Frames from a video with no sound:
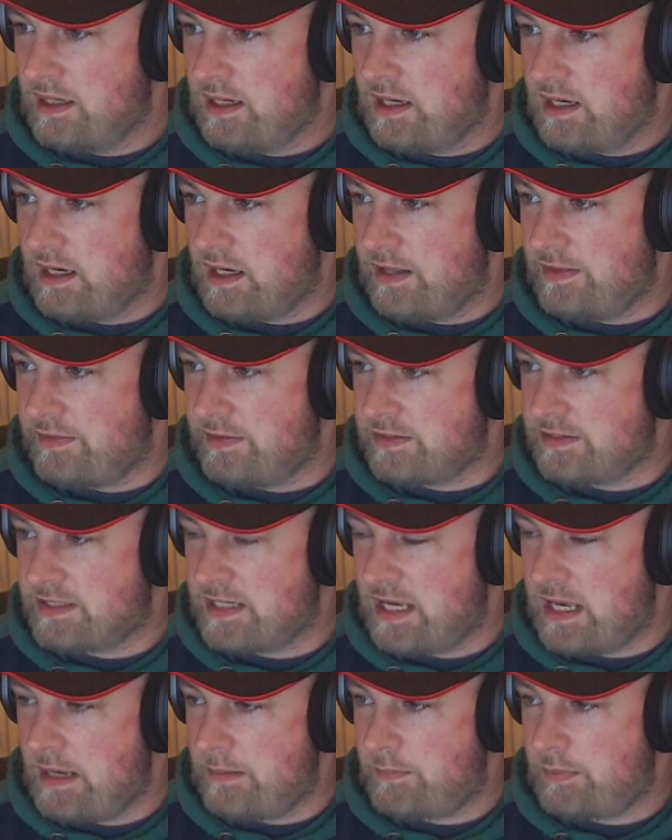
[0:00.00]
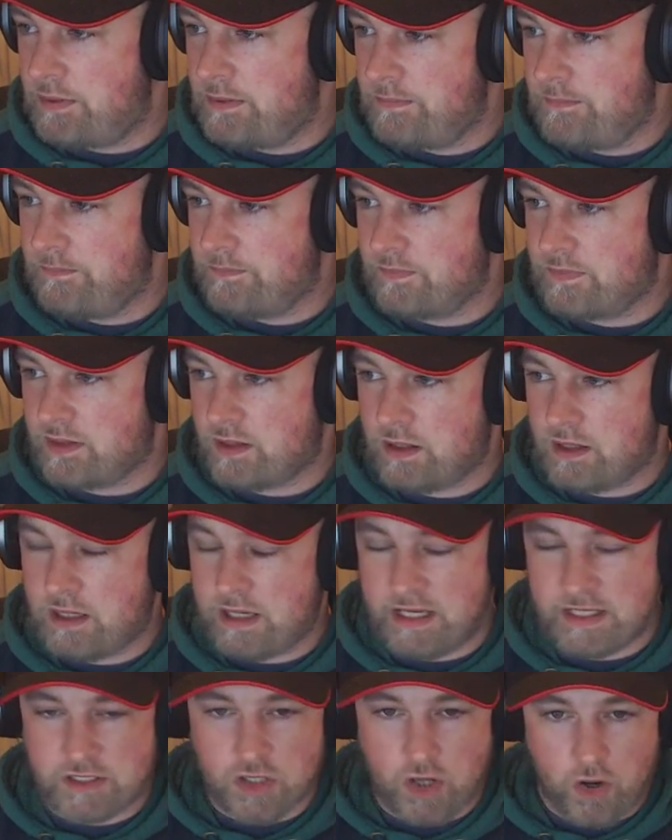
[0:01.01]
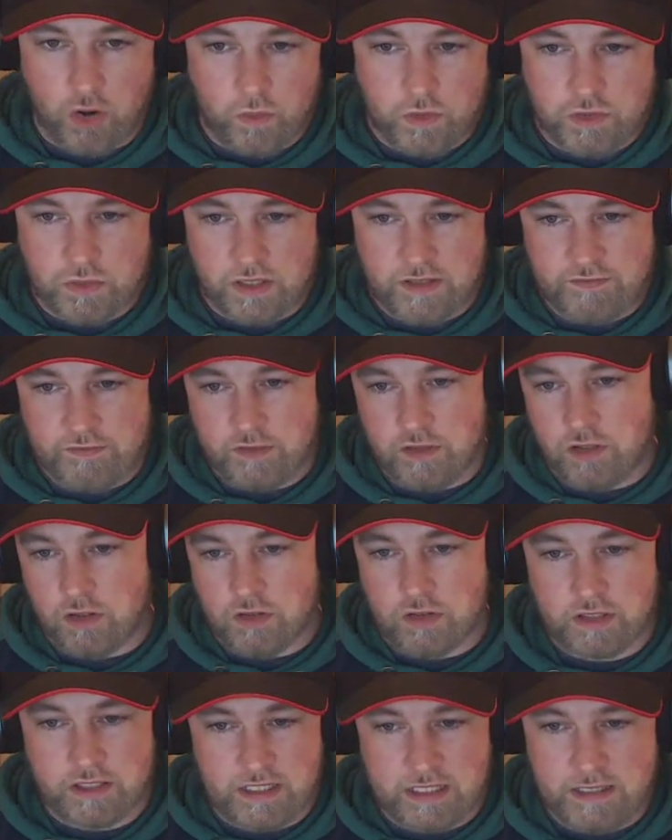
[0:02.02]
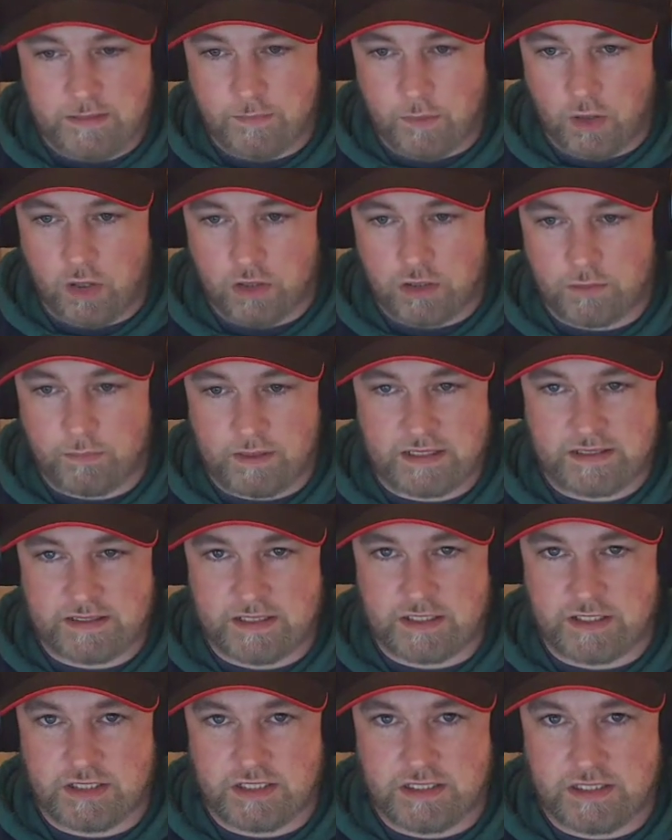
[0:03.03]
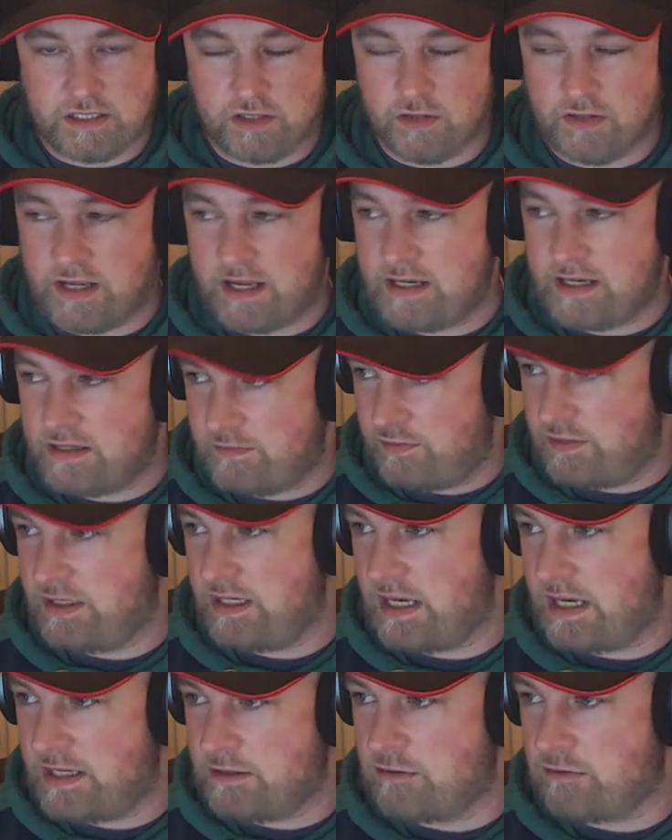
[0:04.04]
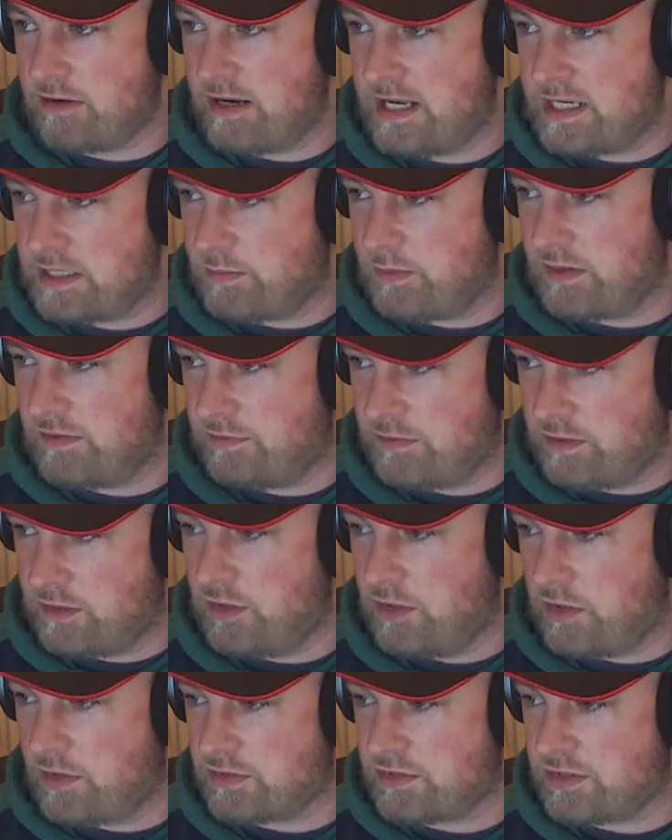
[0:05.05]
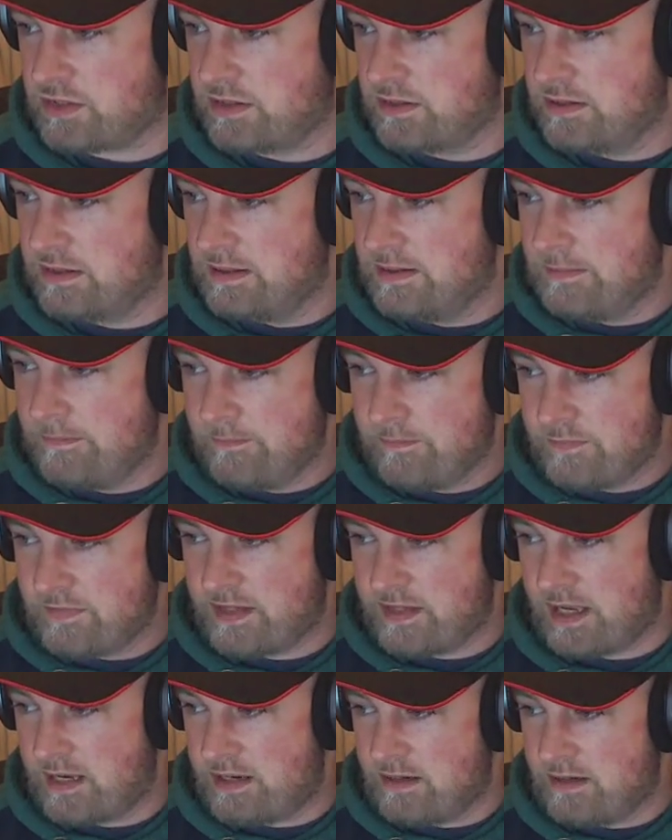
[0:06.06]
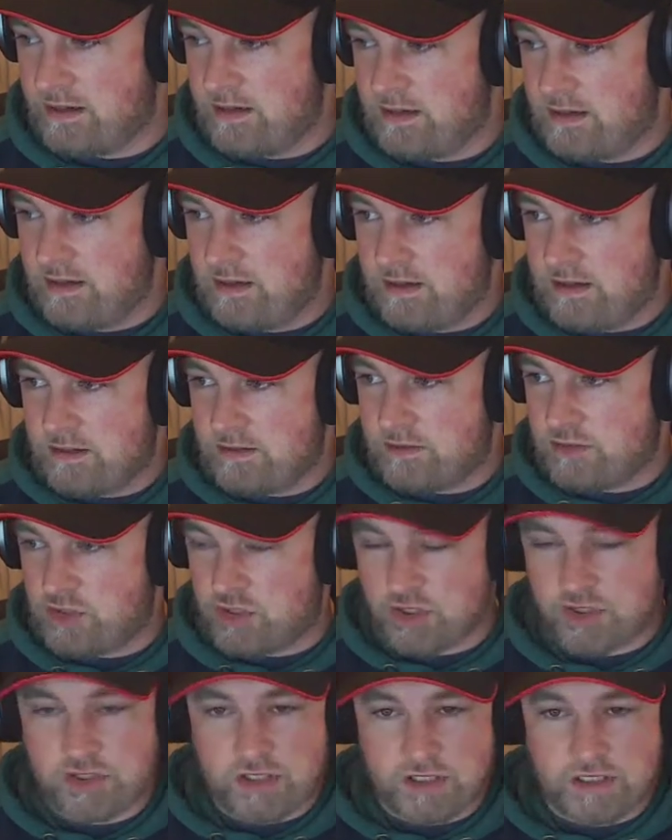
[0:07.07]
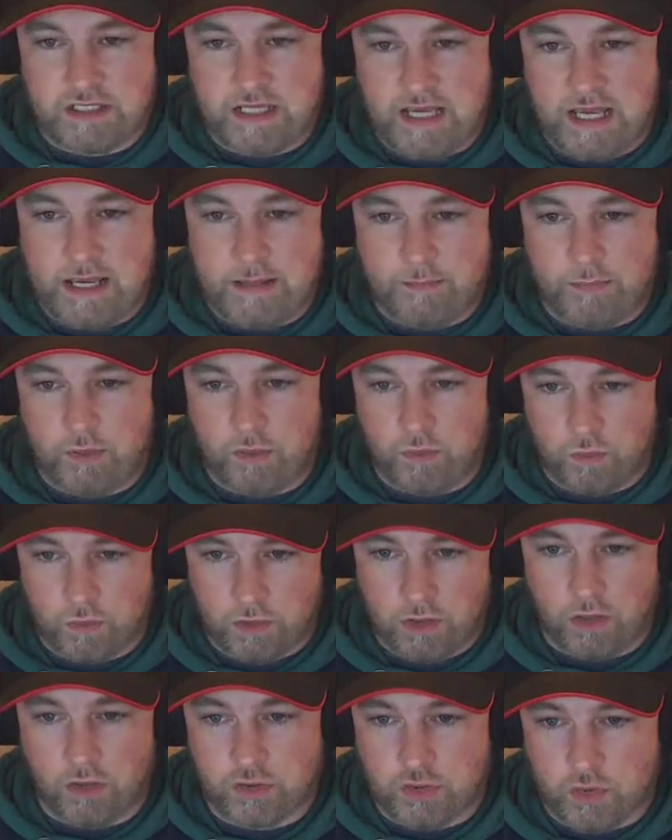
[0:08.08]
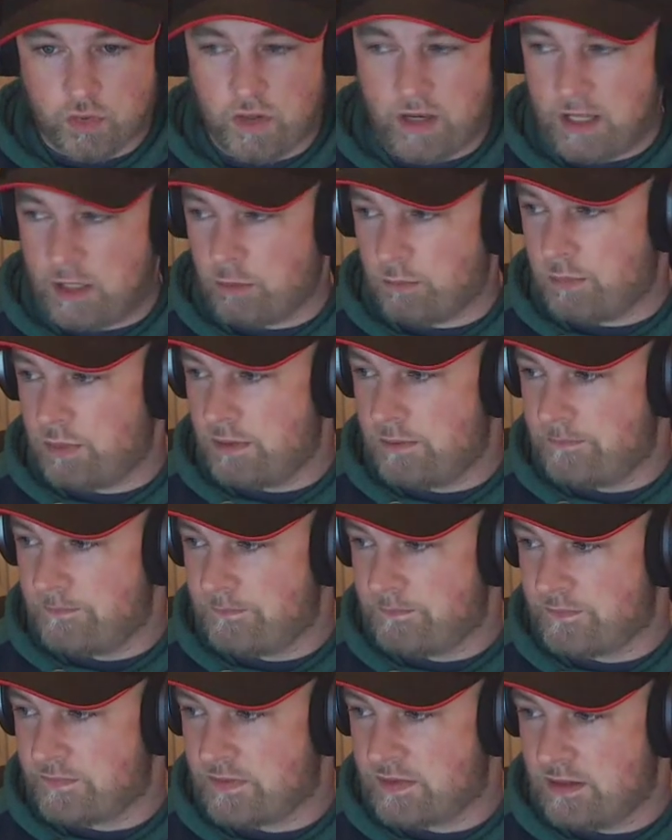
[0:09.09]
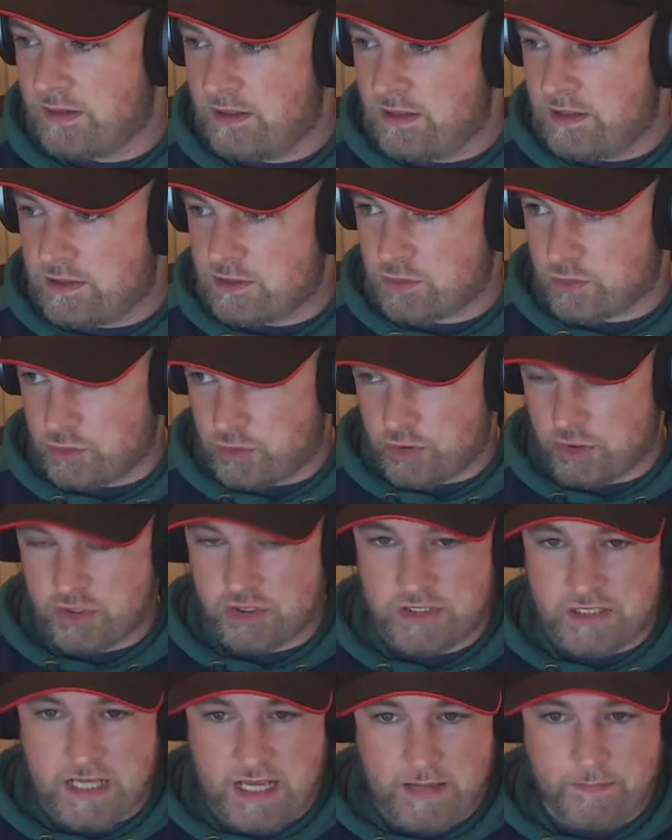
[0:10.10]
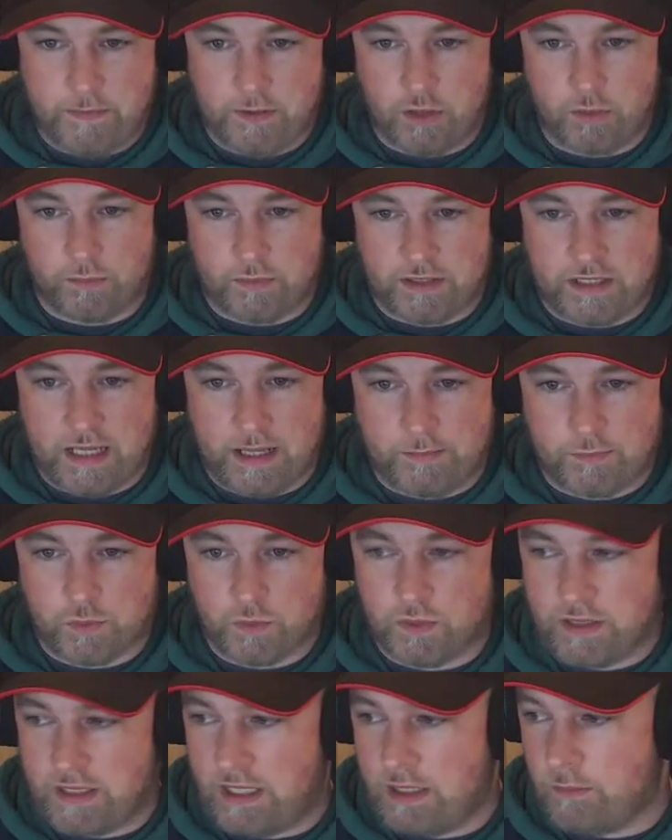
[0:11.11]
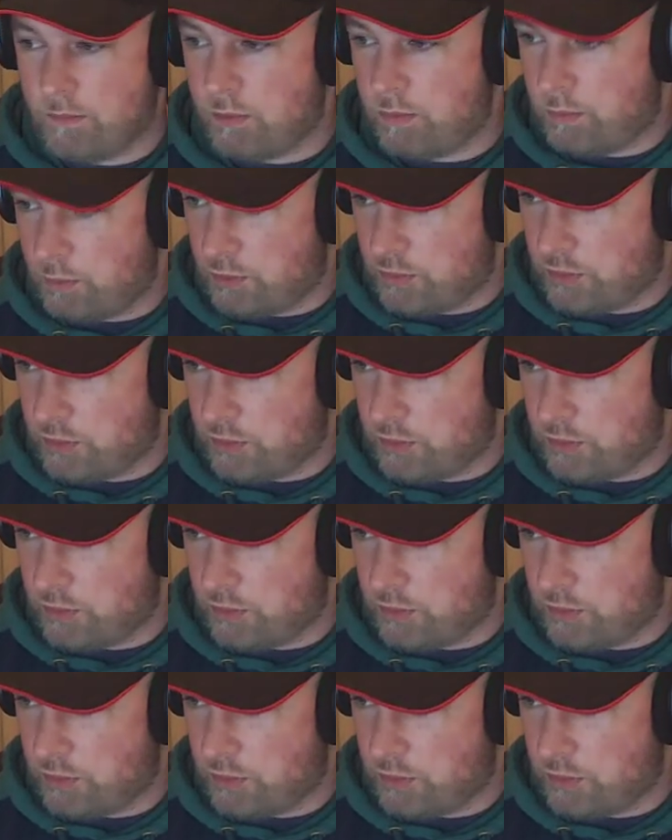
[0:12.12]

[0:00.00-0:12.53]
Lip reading: and the tape, it's always, if you're not going to keep all the plastic sheeting on hand, if you can, great, but if you're not, then just the tape will also help. So just taping up the gaps will help, but the